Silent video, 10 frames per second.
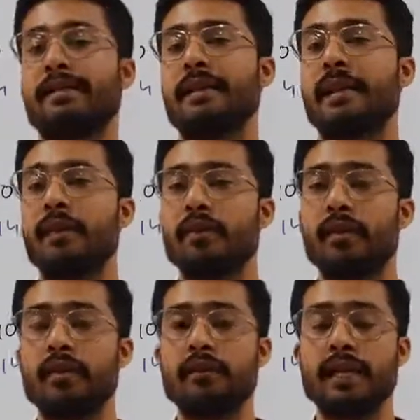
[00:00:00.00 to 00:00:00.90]
that
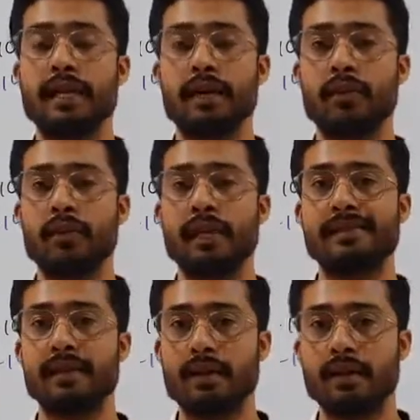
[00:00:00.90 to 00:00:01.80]
are known as
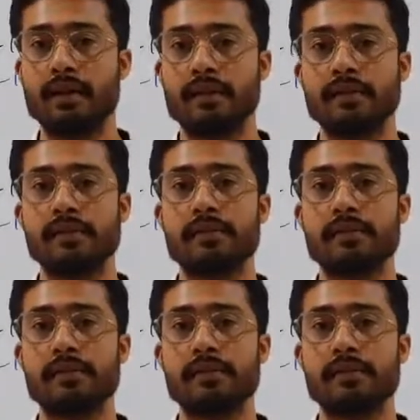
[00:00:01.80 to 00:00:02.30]
the conductors,